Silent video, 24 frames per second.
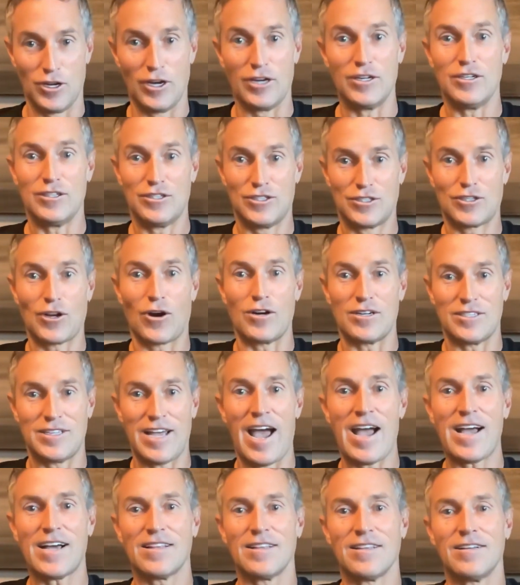start
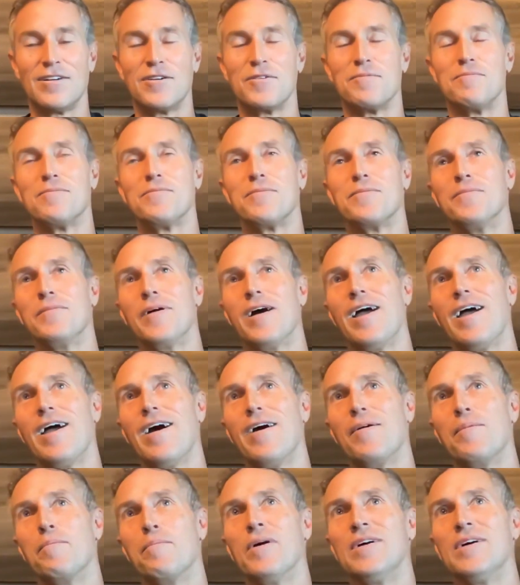tackling them.
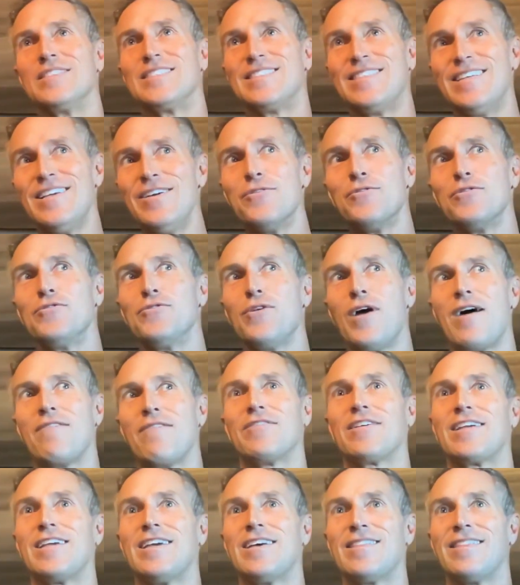But still, you have to
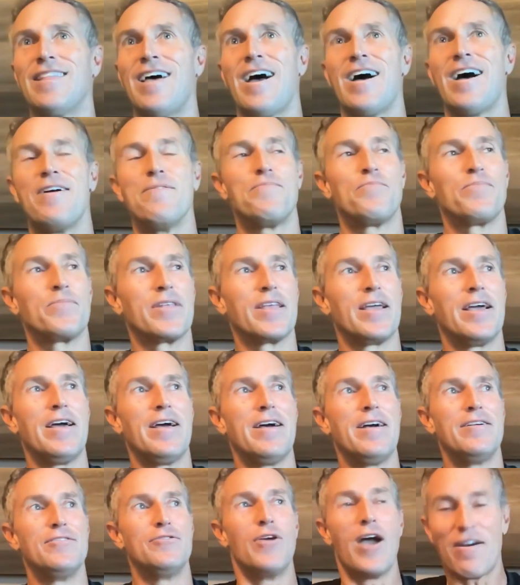get that.
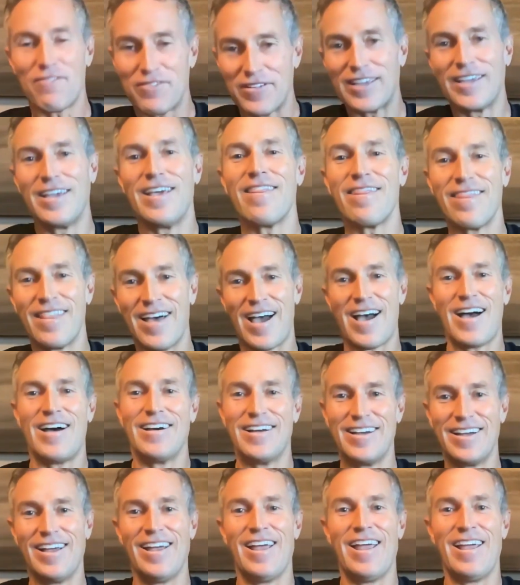You have to get that,
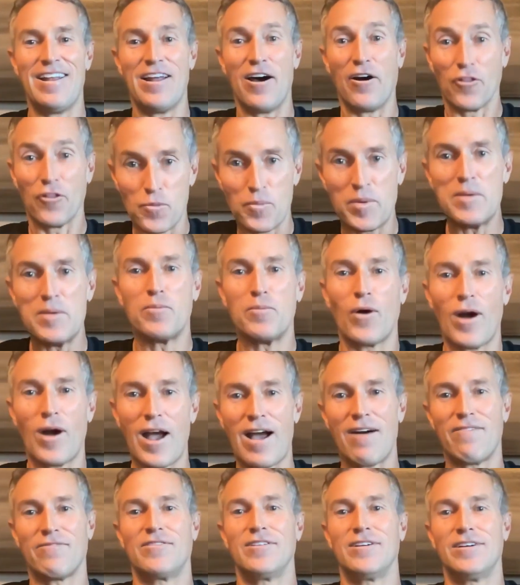and other people
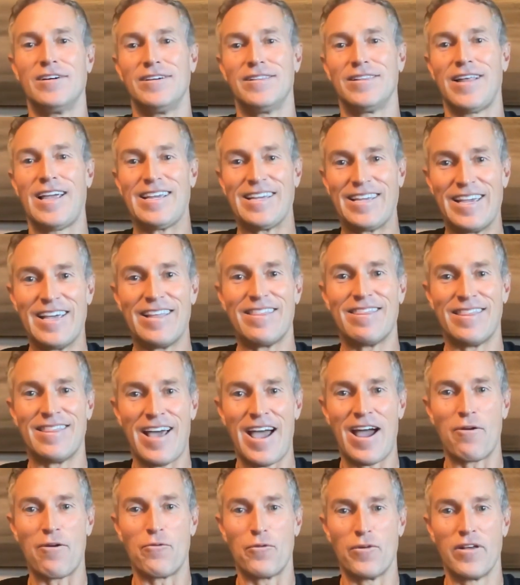have to get
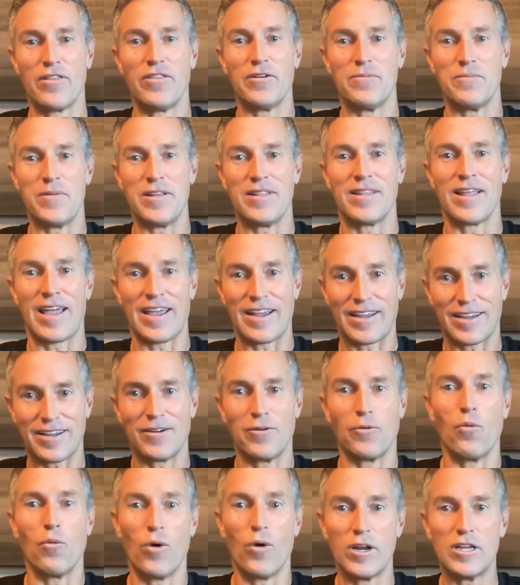that rhythm and
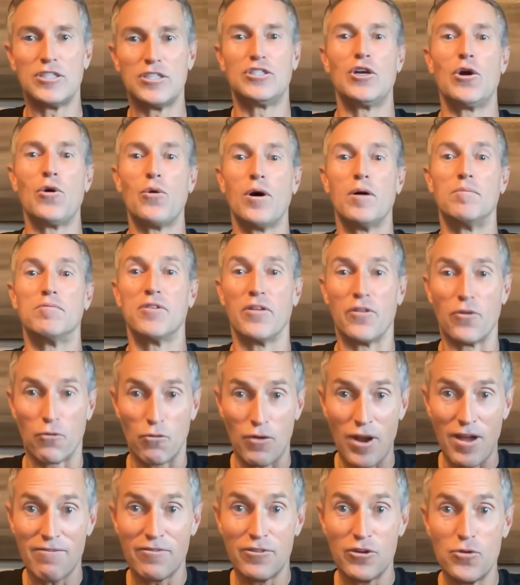want to show up to the
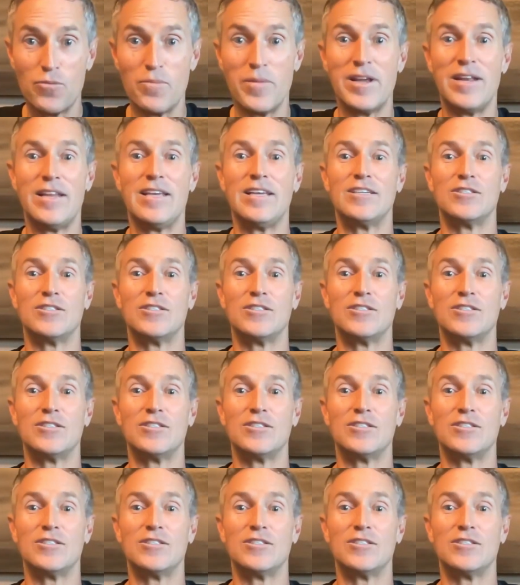revenue meetings